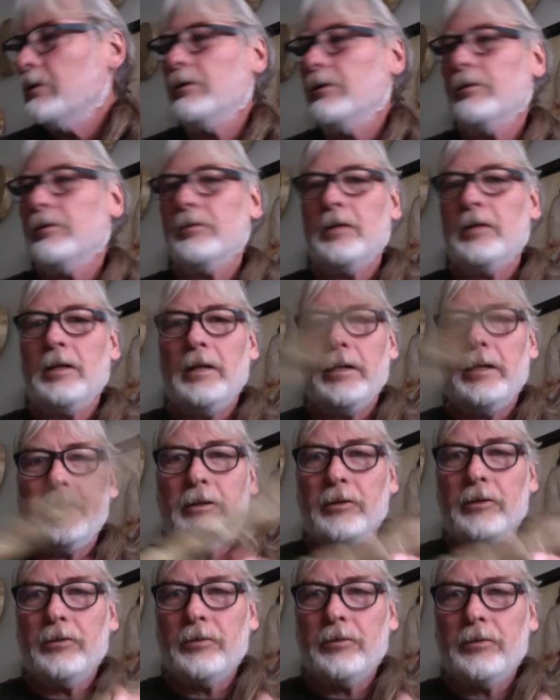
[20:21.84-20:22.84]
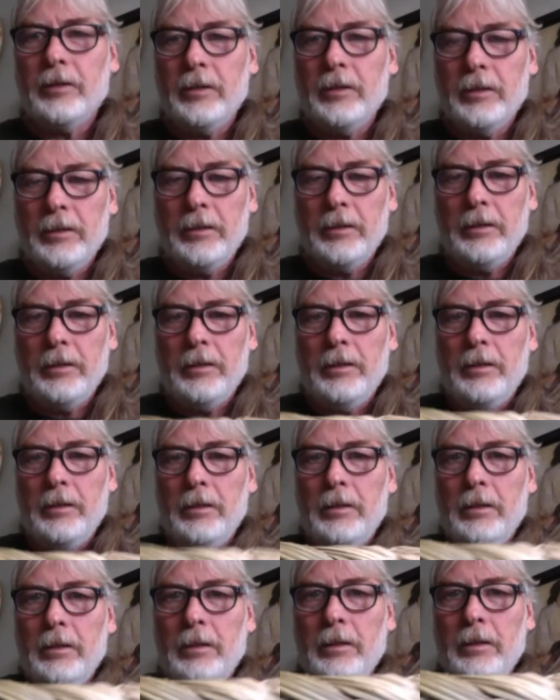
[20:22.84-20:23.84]
say like this uh,
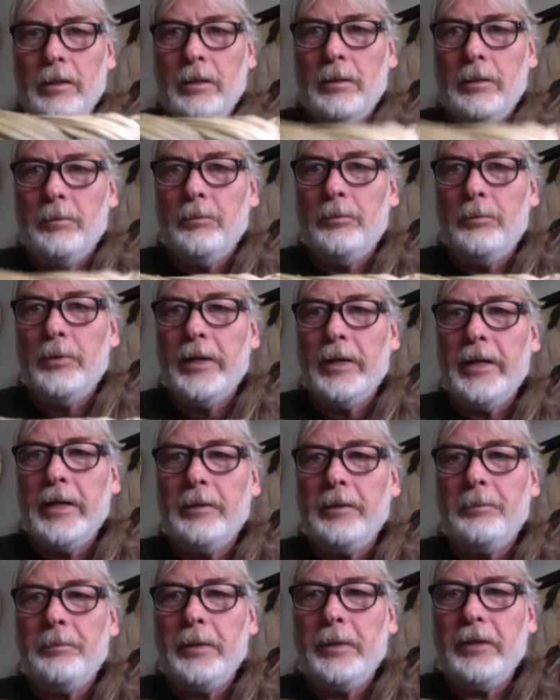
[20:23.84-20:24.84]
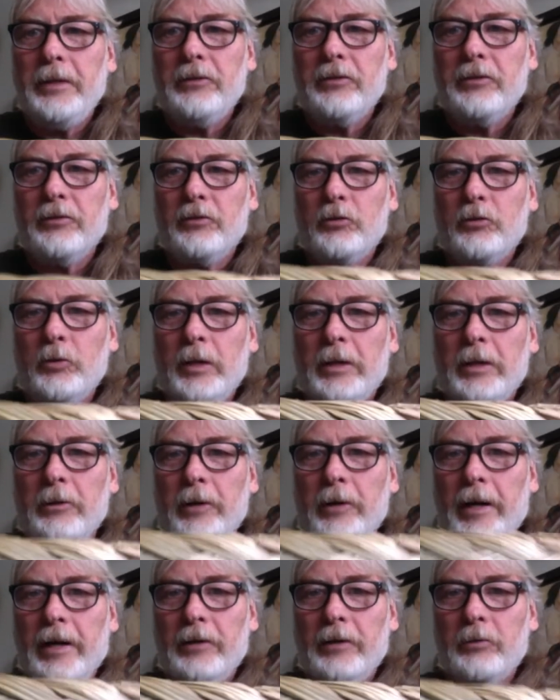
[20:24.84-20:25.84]
braided piece of
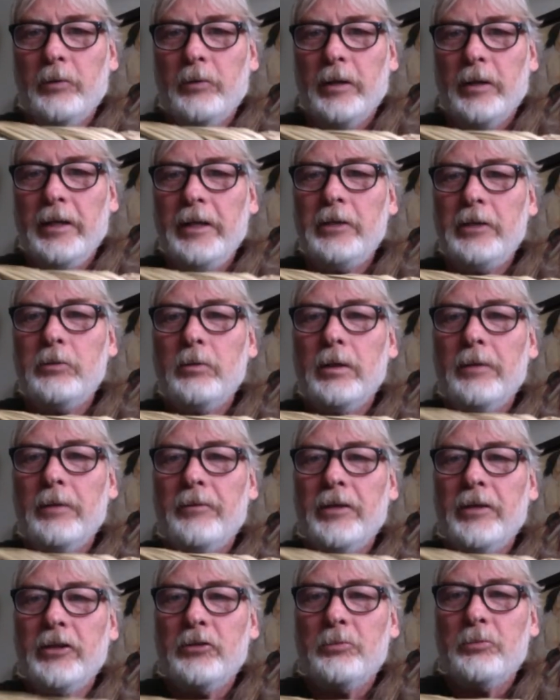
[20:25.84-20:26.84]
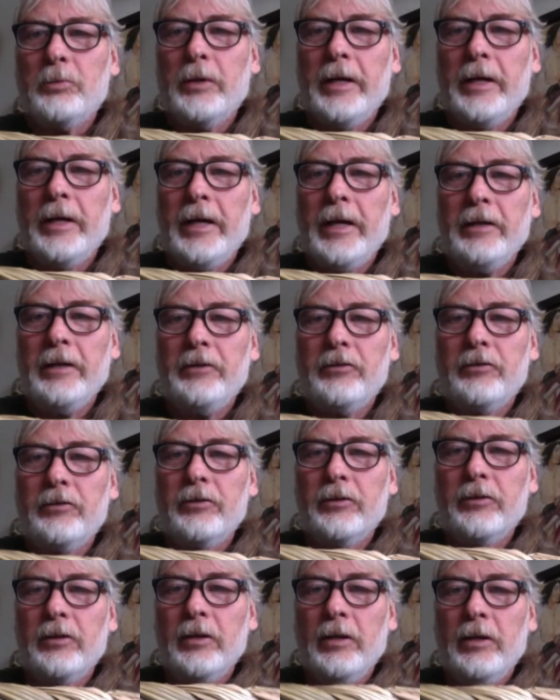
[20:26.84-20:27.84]
sweetgrass, where each one of these
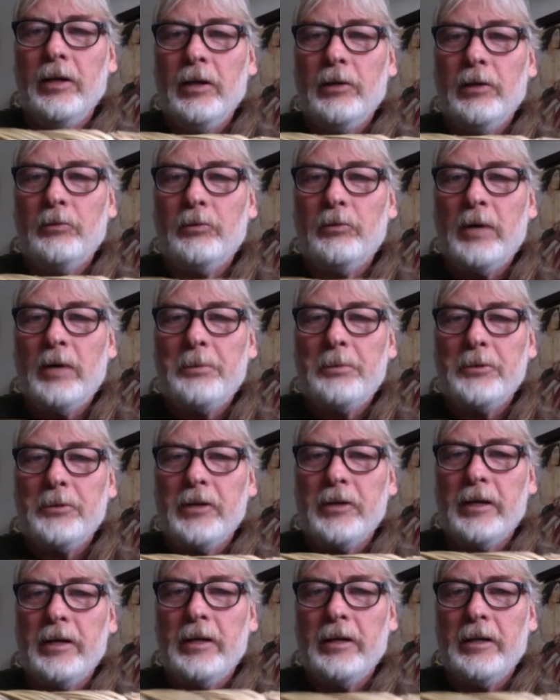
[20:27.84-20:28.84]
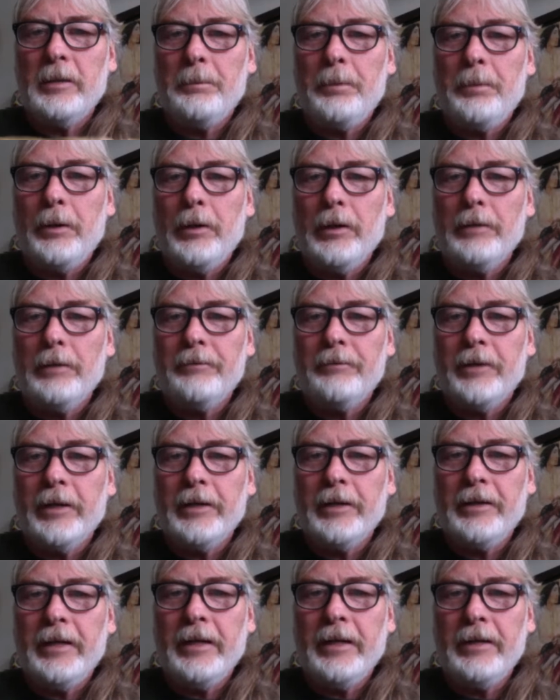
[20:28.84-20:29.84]
braids represented a part of our
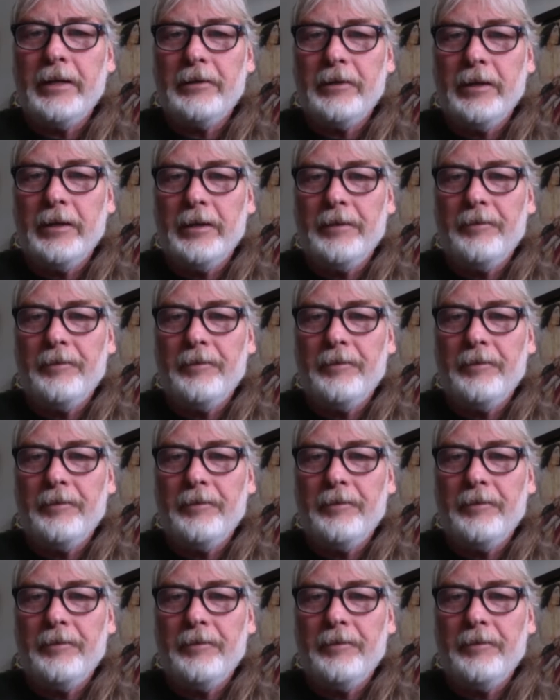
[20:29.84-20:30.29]
identity.